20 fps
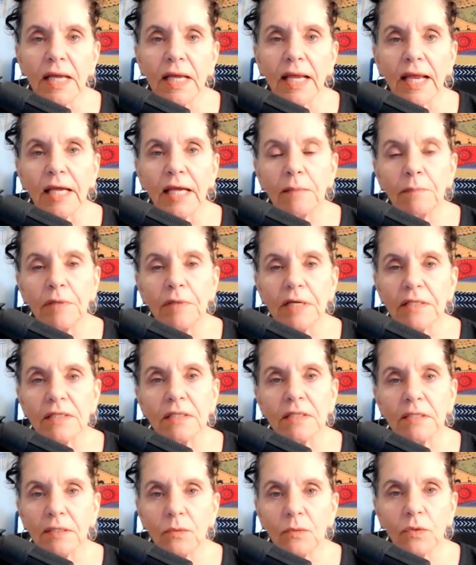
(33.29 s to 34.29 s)
And
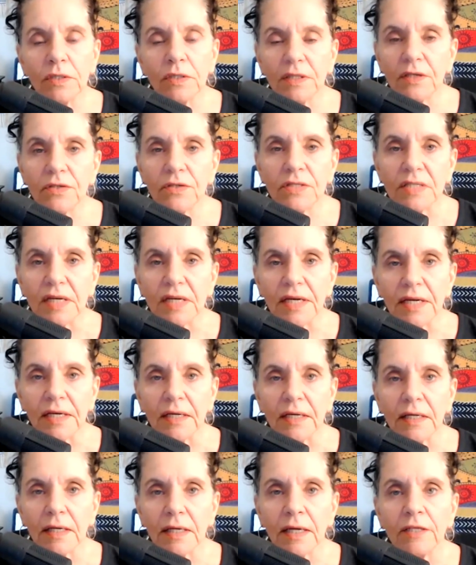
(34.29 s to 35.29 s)
basically, what they're
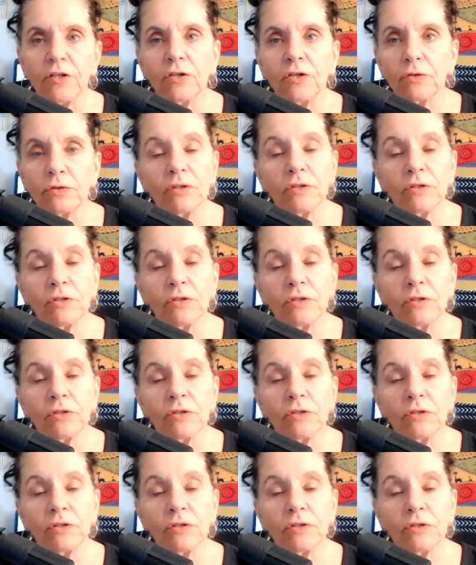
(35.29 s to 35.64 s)
saying, and you'll